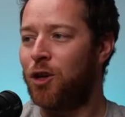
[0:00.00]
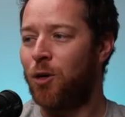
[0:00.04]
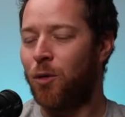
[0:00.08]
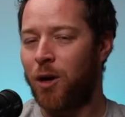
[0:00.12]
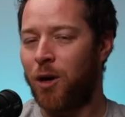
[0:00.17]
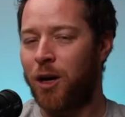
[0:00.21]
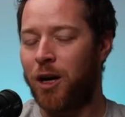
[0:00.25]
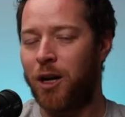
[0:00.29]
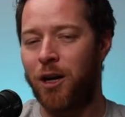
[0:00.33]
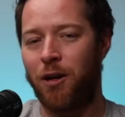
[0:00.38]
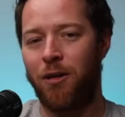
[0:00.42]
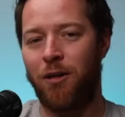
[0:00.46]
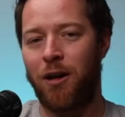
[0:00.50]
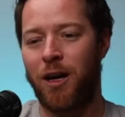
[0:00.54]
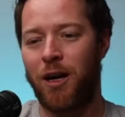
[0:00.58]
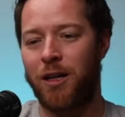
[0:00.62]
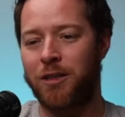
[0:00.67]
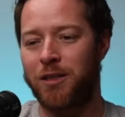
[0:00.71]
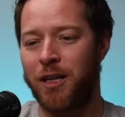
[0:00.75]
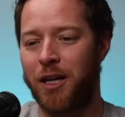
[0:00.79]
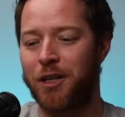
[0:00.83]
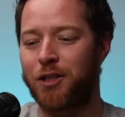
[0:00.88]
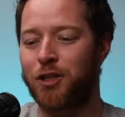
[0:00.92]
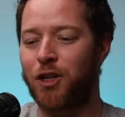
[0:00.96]
So we're going
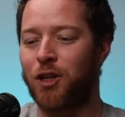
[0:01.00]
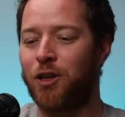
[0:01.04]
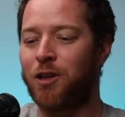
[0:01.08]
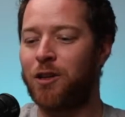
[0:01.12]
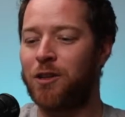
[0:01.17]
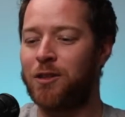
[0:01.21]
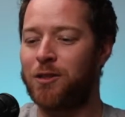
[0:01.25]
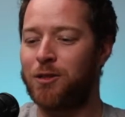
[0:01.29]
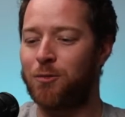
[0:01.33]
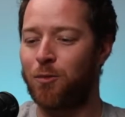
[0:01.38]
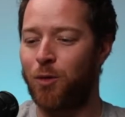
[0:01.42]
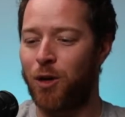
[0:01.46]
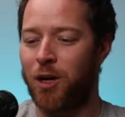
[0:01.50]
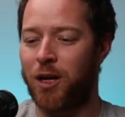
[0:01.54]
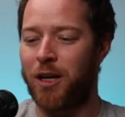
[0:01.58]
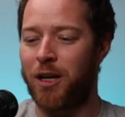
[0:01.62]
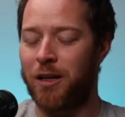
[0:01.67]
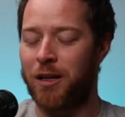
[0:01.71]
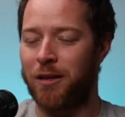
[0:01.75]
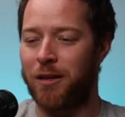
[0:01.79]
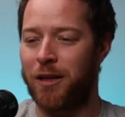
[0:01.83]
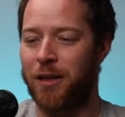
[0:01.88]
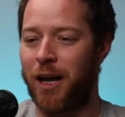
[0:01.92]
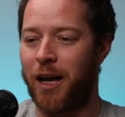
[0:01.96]
to take turns. We're
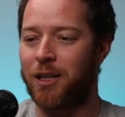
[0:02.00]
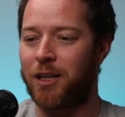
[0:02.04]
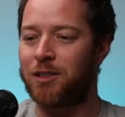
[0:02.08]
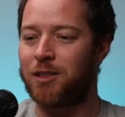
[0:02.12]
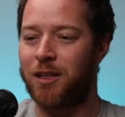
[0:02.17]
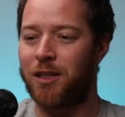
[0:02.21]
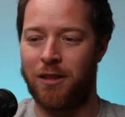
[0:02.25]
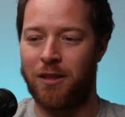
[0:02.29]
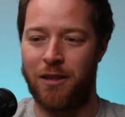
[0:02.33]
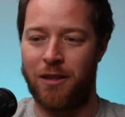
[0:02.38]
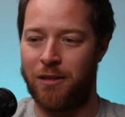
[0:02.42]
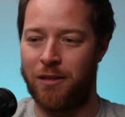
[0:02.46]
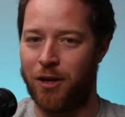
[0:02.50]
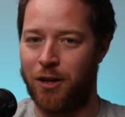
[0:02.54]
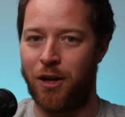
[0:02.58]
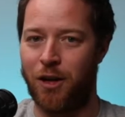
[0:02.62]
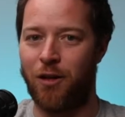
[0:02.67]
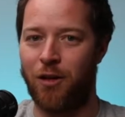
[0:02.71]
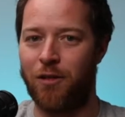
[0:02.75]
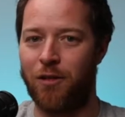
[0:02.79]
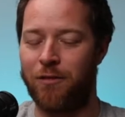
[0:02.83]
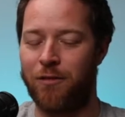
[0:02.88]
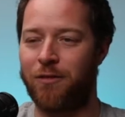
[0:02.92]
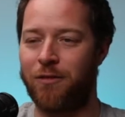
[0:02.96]
going to guess, and
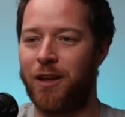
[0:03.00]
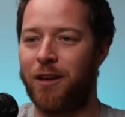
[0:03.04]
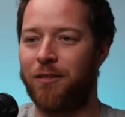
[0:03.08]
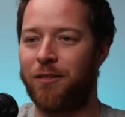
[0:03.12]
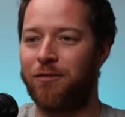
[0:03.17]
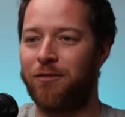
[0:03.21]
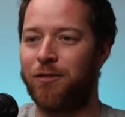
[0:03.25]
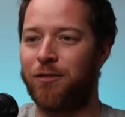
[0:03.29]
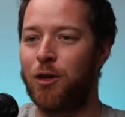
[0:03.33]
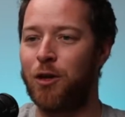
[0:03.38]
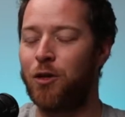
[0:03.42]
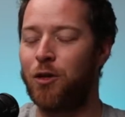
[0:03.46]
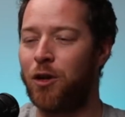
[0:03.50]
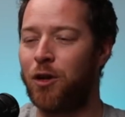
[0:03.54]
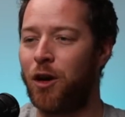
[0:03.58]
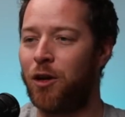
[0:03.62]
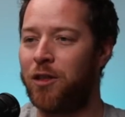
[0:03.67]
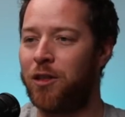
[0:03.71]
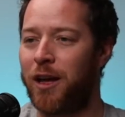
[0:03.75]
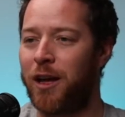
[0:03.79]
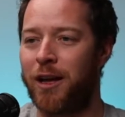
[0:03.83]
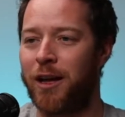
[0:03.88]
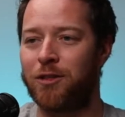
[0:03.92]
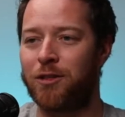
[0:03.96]
if you
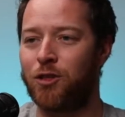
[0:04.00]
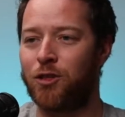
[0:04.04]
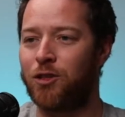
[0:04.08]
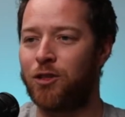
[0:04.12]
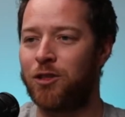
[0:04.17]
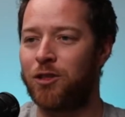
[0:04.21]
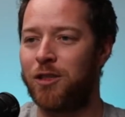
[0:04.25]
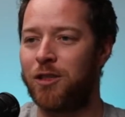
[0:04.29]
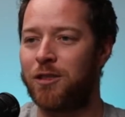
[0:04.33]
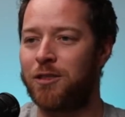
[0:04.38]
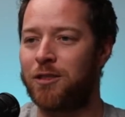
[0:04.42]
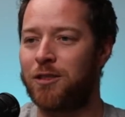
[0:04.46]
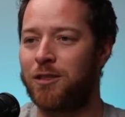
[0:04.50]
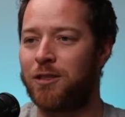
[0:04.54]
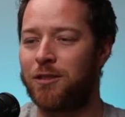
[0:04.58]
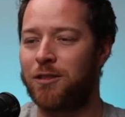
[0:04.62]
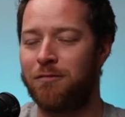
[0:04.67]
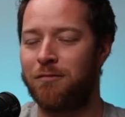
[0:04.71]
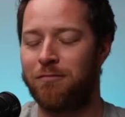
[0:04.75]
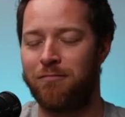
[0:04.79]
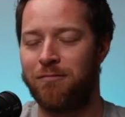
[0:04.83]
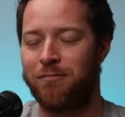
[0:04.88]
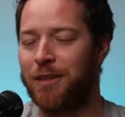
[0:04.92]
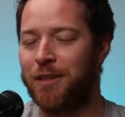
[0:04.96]
know the answer,
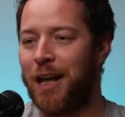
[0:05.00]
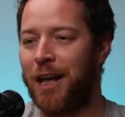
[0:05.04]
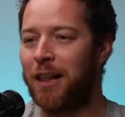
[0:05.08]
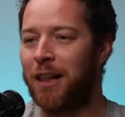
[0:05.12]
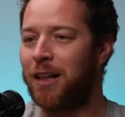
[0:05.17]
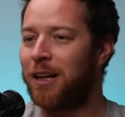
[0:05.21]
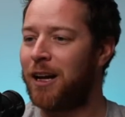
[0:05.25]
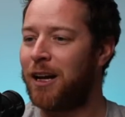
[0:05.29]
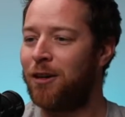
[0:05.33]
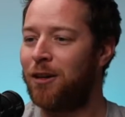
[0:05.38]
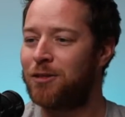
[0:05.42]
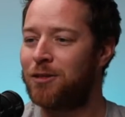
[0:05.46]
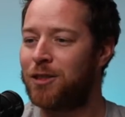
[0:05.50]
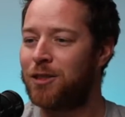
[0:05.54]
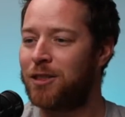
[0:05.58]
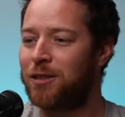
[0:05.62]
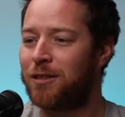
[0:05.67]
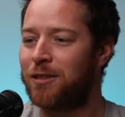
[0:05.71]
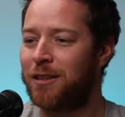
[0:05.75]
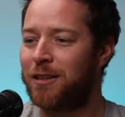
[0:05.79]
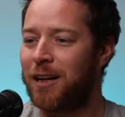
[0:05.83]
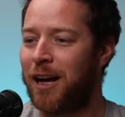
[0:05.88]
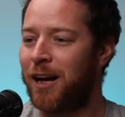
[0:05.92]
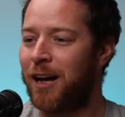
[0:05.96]
just yell it
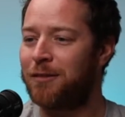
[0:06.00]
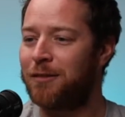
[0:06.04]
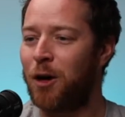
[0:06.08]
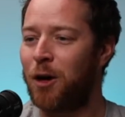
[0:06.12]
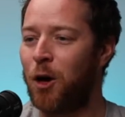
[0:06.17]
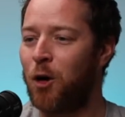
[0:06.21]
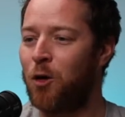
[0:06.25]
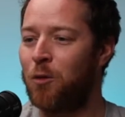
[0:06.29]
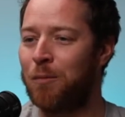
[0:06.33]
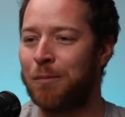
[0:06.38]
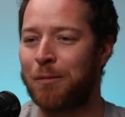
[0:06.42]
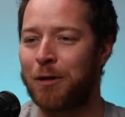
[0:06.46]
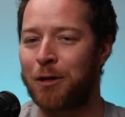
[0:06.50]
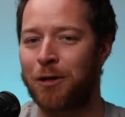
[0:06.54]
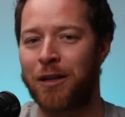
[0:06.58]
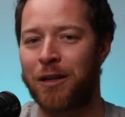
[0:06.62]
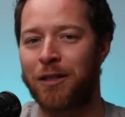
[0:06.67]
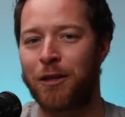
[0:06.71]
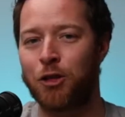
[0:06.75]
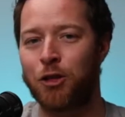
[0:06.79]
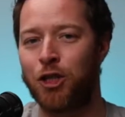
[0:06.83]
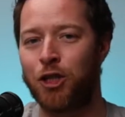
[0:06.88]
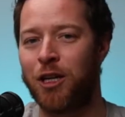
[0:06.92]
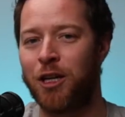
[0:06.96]
out at home
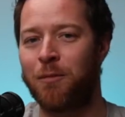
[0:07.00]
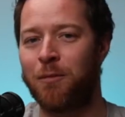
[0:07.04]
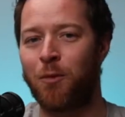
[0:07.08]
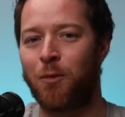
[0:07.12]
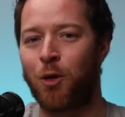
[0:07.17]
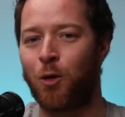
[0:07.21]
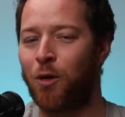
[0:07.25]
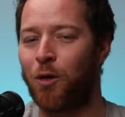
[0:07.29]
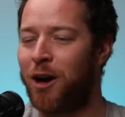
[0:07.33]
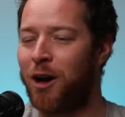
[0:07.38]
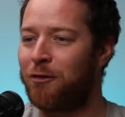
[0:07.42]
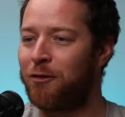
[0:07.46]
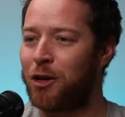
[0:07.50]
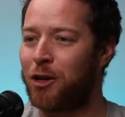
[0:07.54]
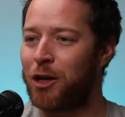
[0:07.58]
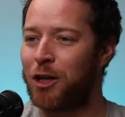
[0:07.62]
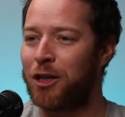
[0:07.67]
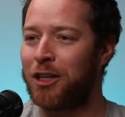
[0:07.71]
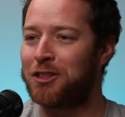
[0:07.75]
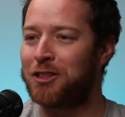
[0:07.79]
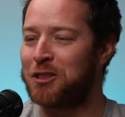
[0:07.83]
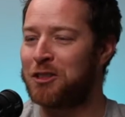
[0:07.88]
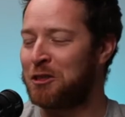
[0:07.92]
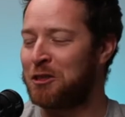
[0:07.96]
or at the gym or
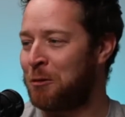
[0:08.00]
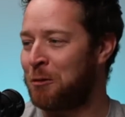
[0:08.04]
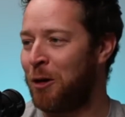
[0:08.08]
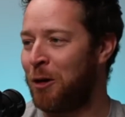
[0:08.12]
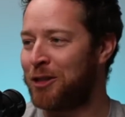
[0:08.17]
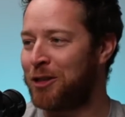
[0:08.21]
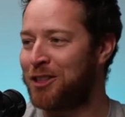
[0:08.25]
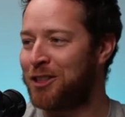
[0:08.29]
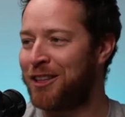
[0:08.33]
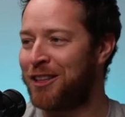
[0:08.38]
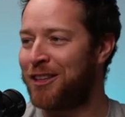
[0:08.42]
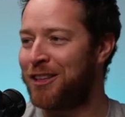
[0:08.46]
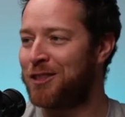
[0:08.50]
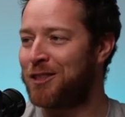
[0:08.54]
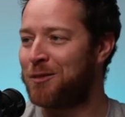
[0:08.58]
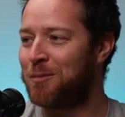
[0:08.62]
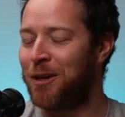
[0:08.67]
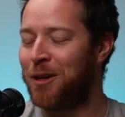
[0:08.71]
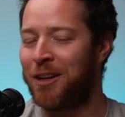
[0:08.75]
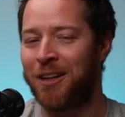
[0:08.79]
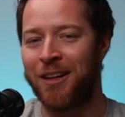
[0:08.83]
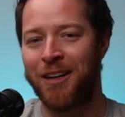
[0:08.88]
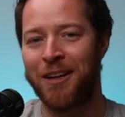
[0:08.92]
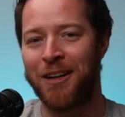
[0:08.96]
wherever you're listening or watching
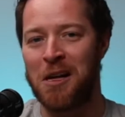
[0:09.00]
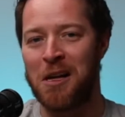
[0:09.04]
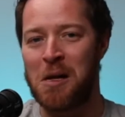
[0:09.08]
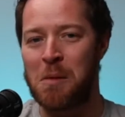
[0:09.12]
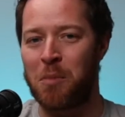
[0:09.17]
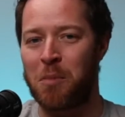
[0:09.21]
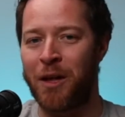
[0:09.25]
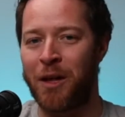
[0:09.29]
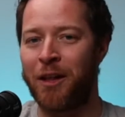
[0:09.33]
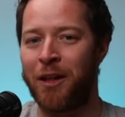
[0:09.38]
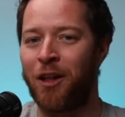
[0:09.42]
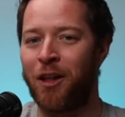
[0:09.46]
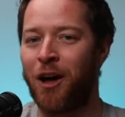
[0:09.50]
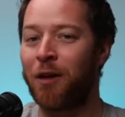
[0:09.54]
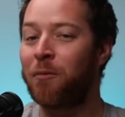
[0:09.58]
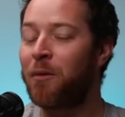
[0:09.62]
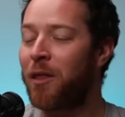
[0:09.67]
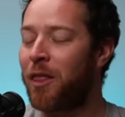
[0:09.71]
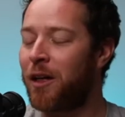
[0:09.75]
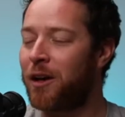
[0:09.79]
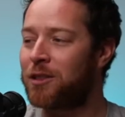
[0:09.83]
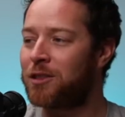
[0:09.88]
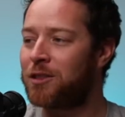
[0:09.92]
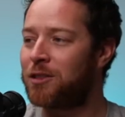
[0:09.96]
this, but play
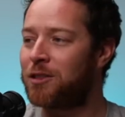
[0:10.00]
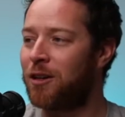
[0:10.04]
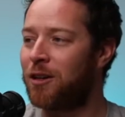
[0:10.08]
along with us.